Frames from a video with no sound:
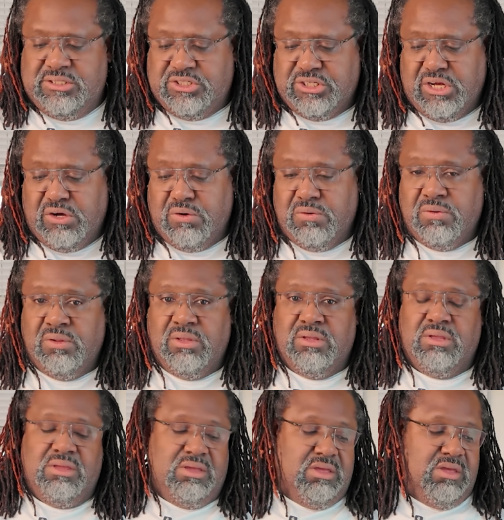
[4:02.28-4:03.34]
So
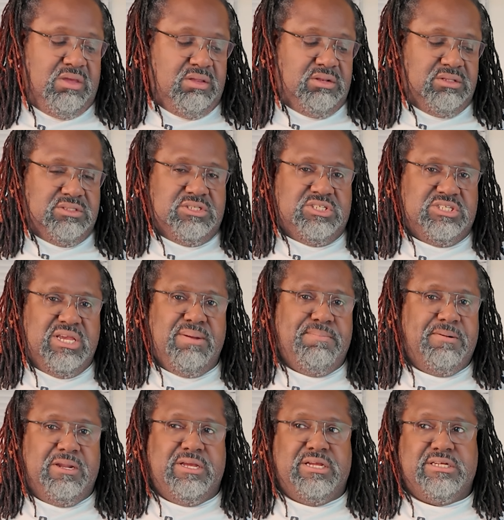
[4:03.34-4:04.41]

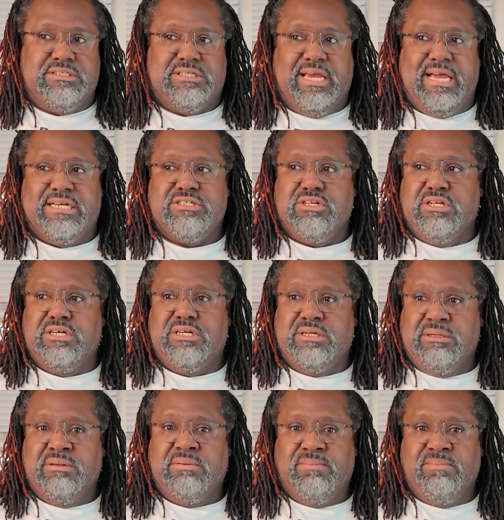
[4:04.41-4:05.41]
Simply is actually,